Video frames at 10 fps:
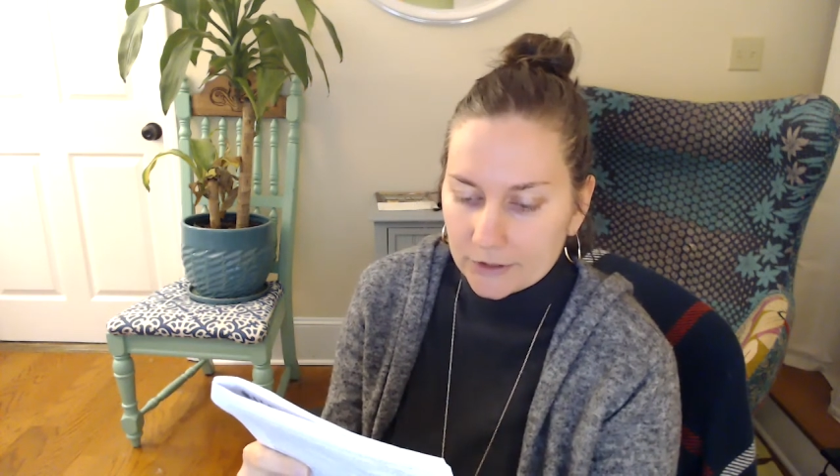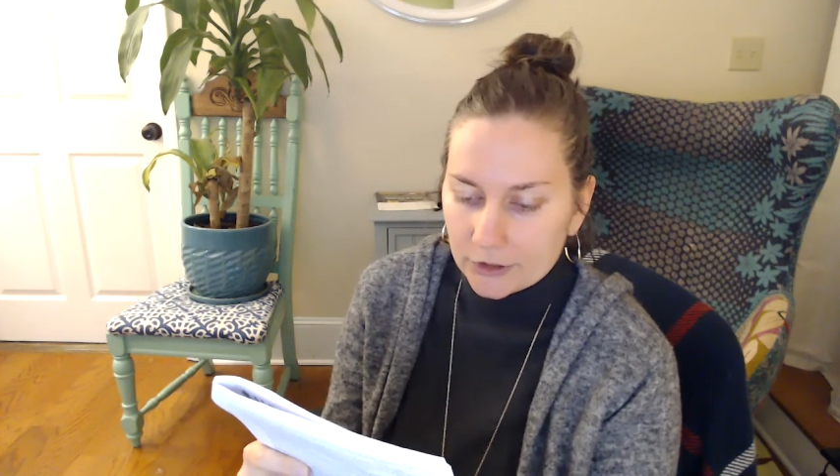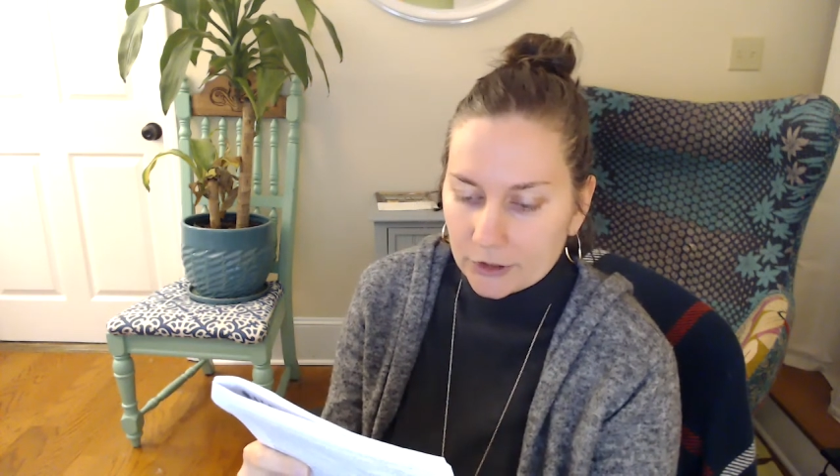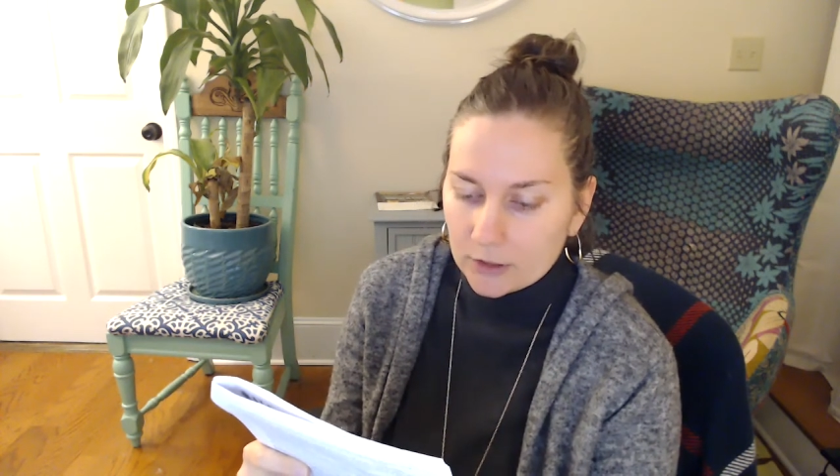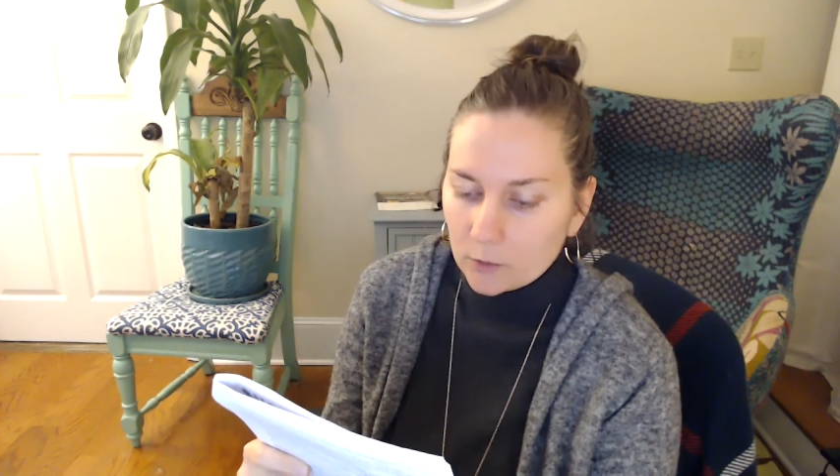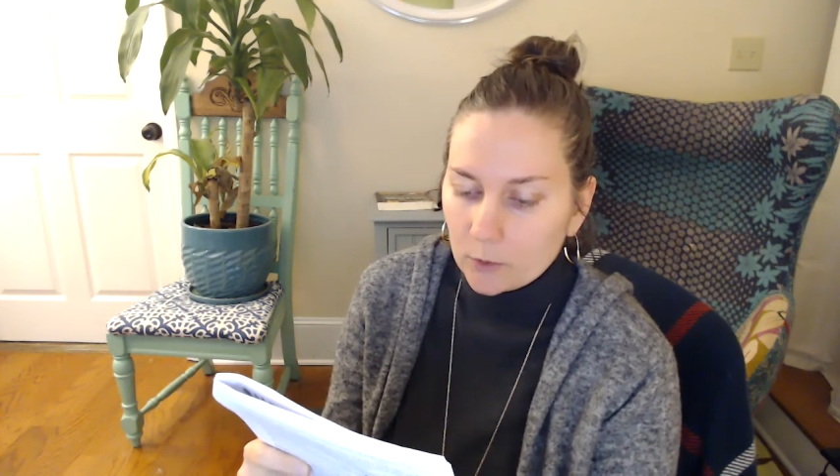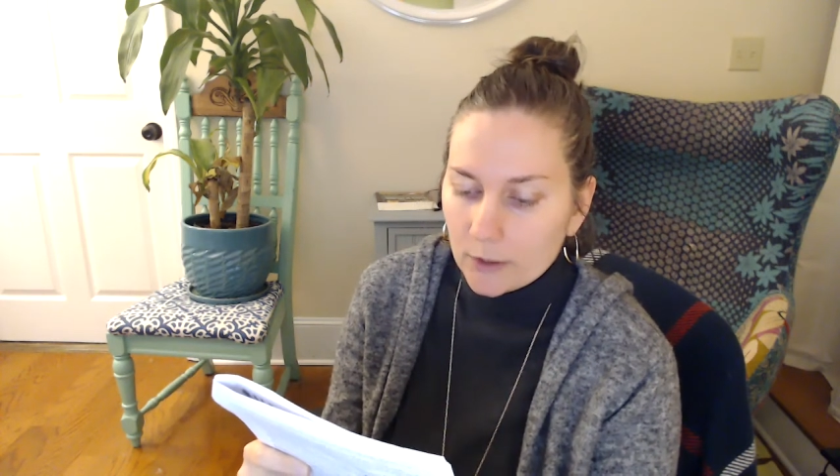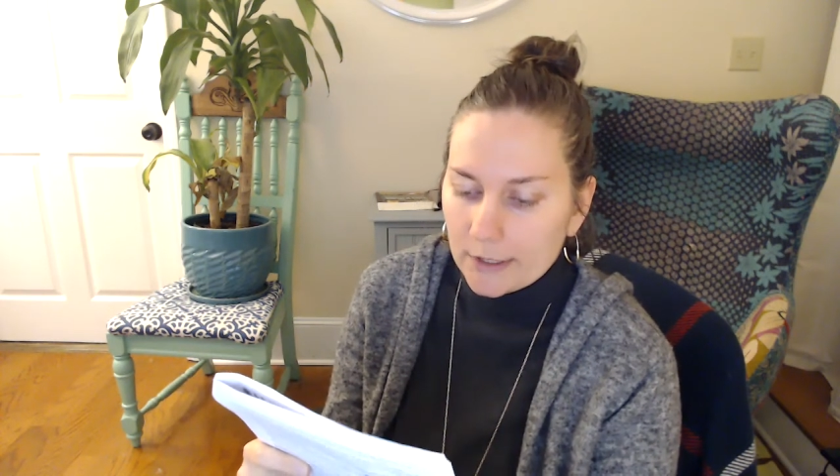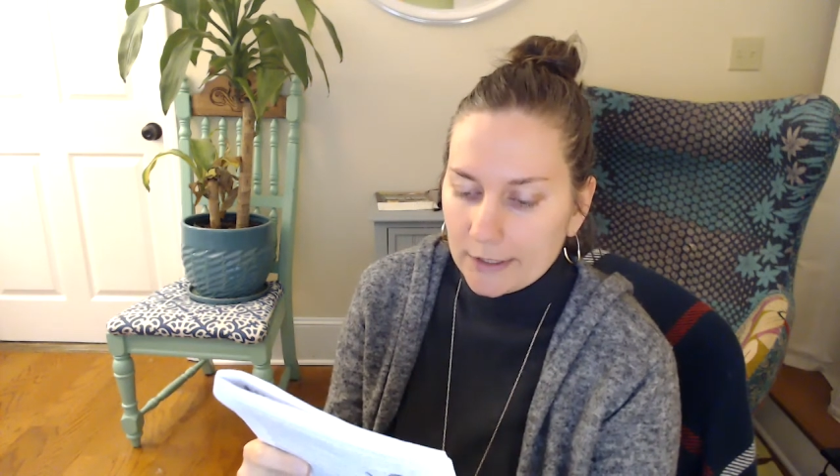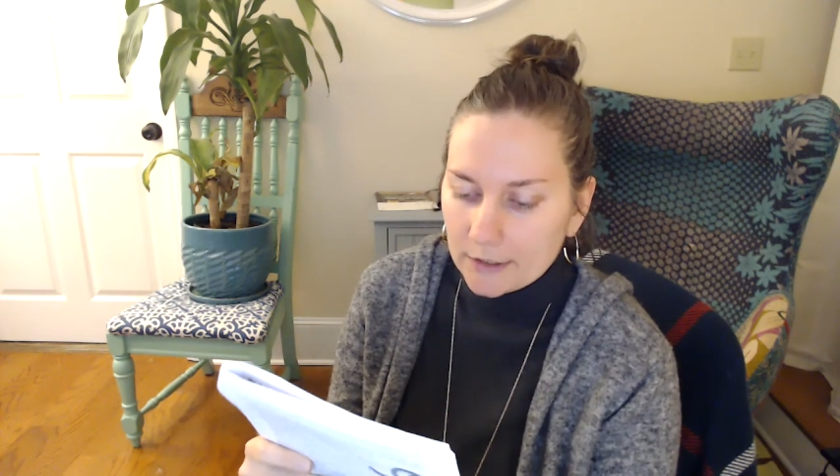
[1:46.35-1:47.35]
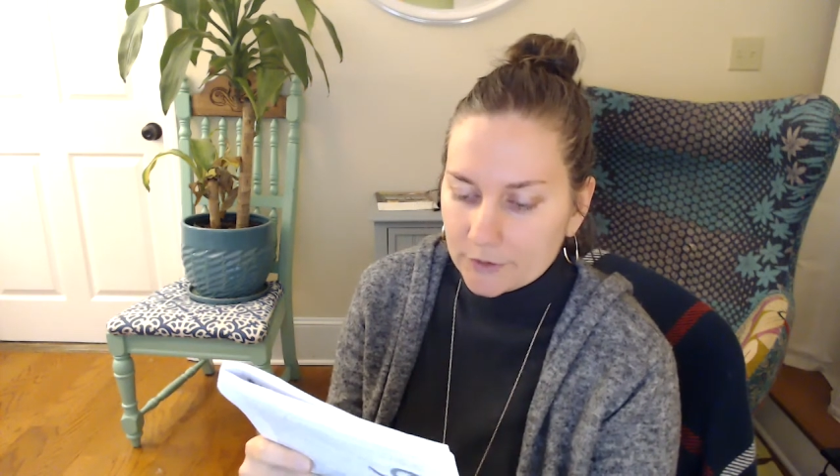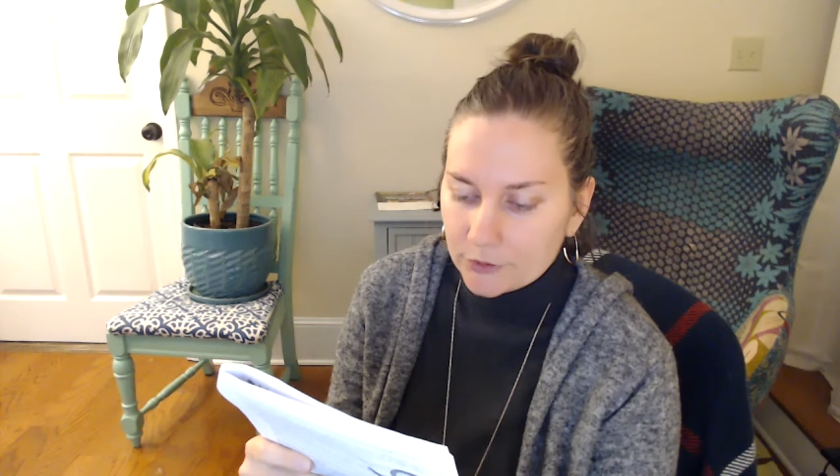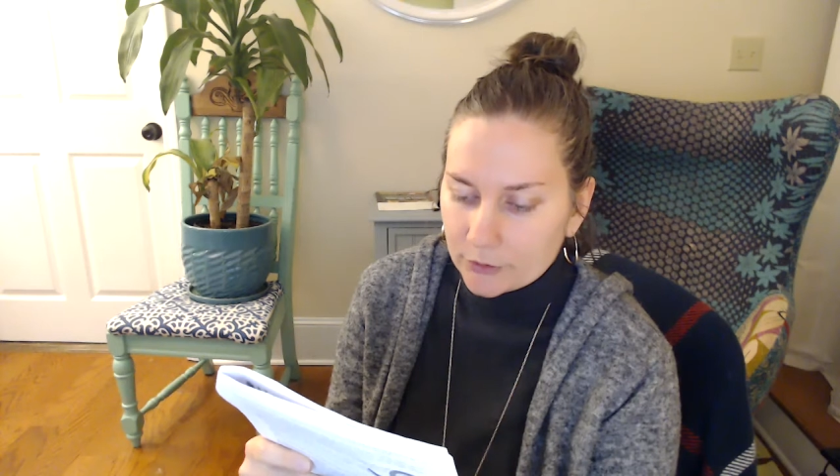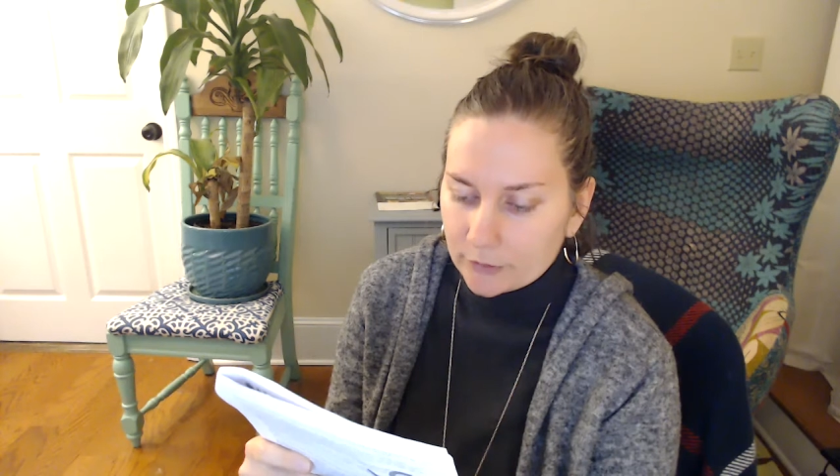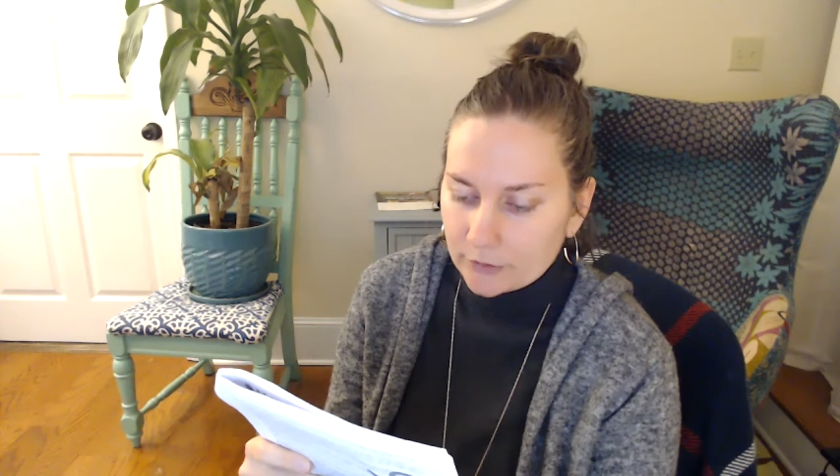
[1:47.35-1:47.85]
shall coordinate its
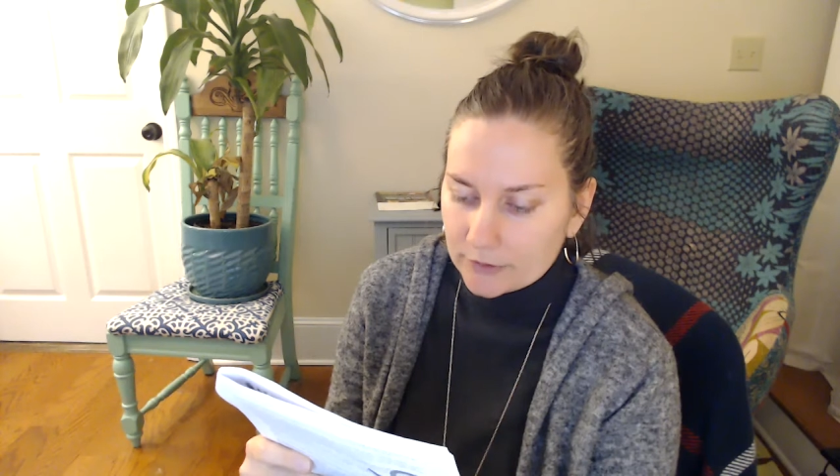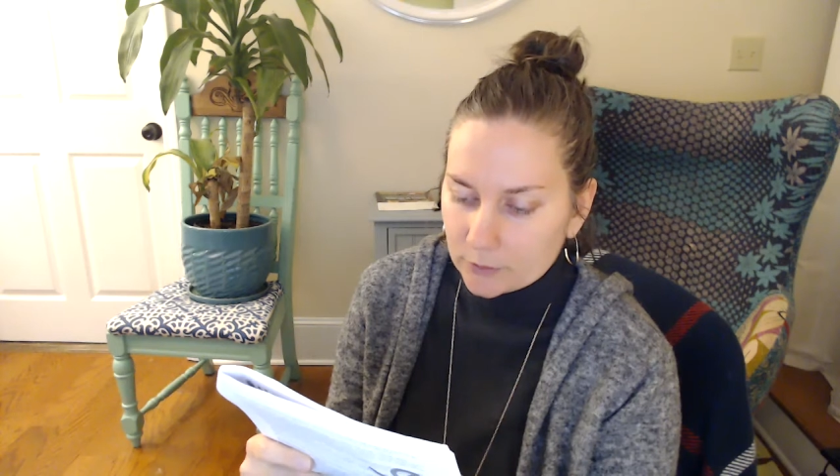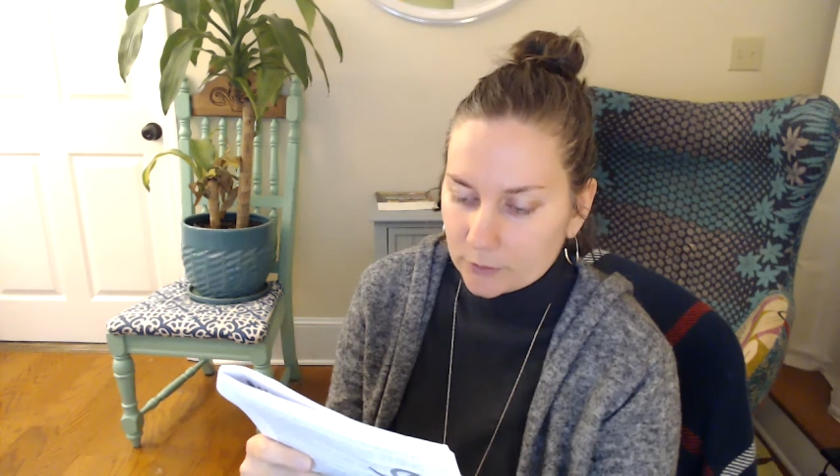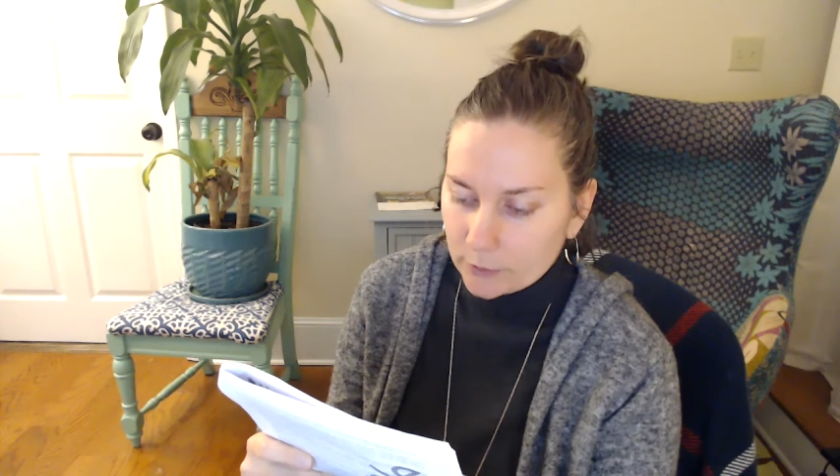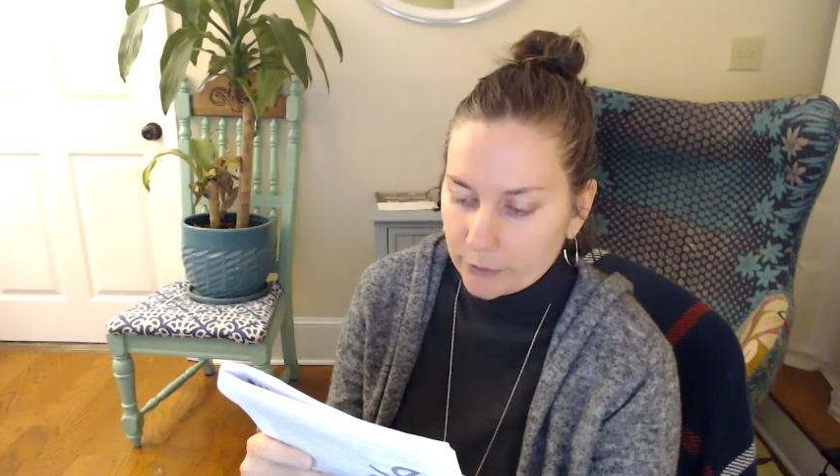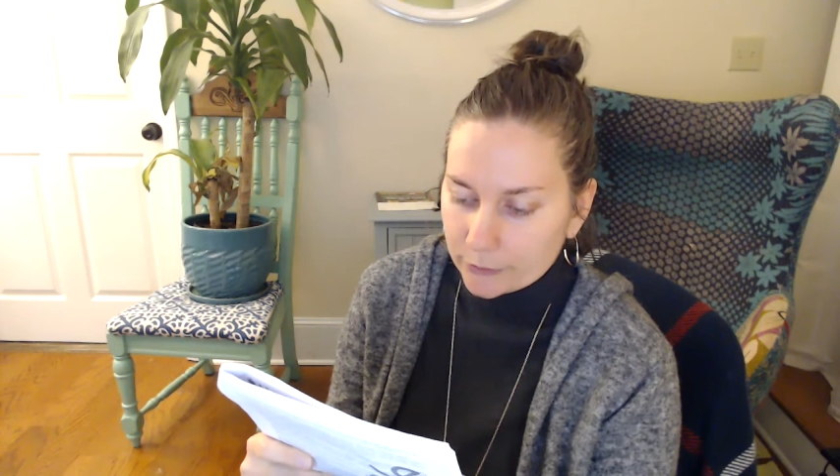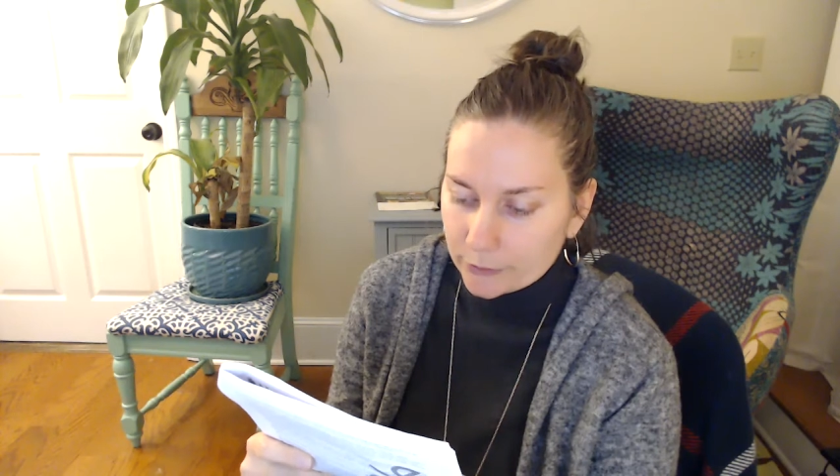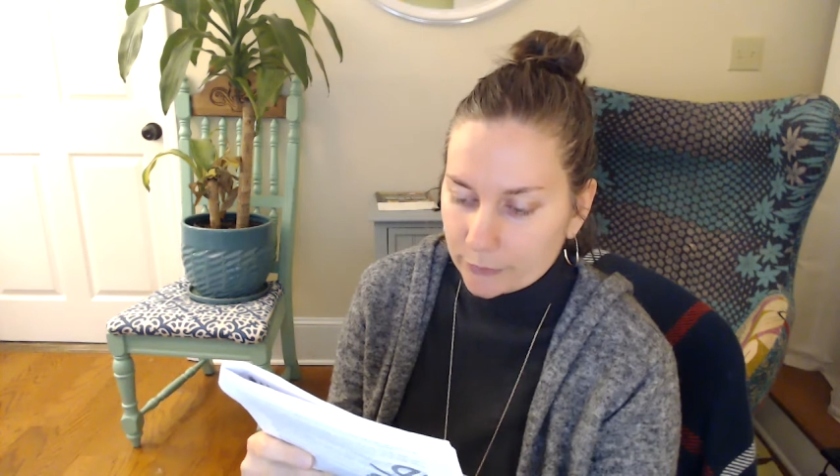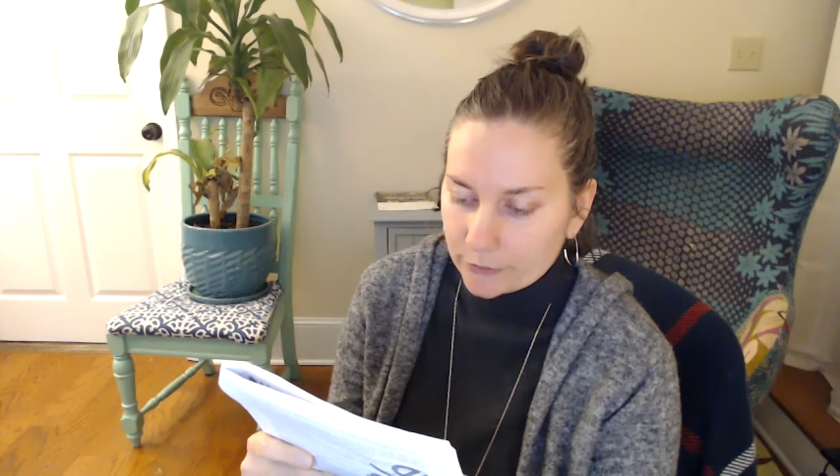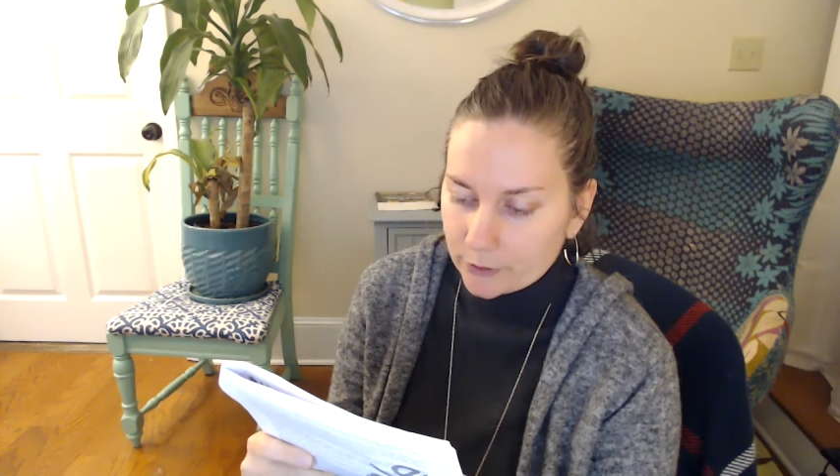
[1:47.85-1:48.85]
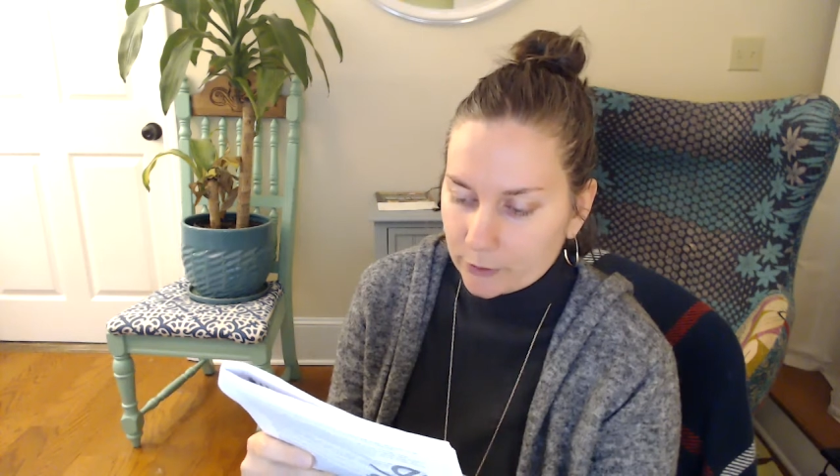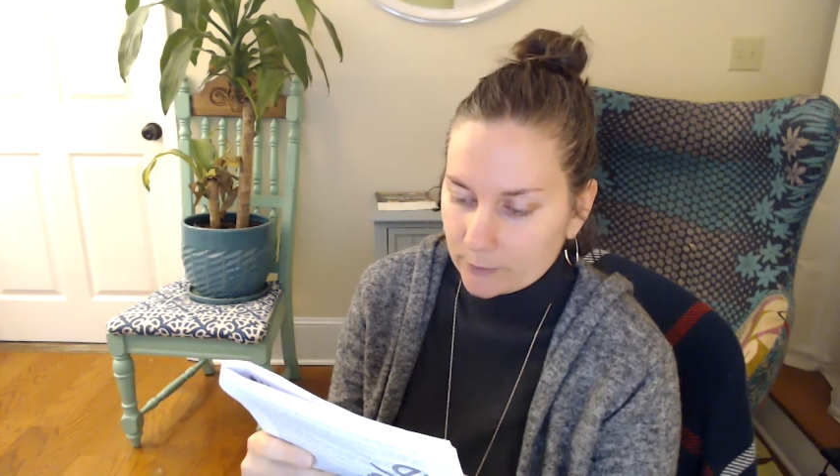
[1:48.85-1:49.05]
services with those services